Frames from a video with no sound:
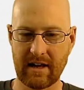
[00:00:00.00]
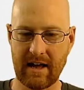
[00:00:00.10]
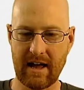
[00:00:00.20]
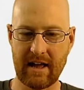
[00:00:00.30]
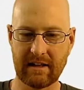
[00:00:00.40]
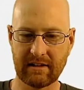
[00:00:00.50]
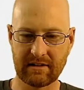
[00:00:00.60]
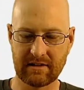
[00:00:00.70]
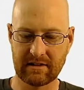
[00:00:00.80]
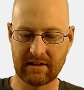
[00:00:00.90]
And
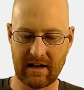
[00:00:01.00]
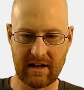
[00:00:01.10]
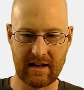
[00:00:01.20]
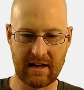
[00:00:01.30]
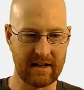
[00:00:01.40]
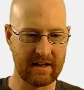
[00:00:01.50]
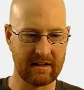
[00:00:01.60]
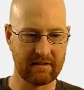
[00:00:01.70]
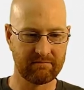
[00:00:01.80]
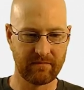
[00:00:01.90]
let's
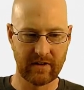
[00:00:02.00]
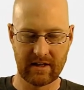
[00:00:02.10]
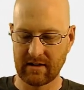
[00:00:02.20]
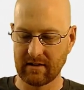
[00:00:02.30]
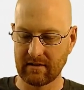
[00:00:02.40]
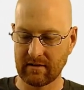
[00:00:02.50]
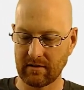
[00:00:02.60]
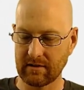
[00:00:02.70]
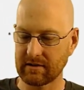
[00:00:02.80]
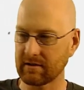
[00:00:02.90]
say,
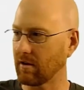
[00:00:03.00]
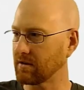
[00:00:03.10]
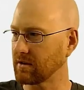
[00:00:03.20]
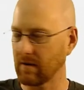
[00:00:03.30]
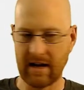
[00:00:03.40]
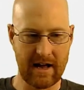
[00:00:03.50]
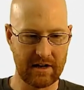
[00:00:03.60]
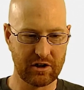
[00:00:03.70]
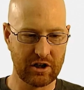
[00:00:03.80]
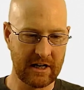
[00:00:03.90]
let's also
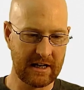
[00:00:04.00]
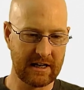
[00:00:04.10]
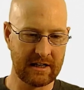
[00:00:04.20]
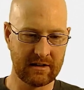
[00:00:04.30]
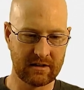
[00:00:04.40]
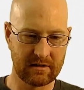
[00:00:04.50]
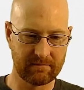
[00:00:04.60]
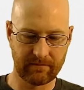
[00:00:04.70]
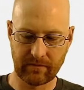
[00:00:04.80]
add cheese.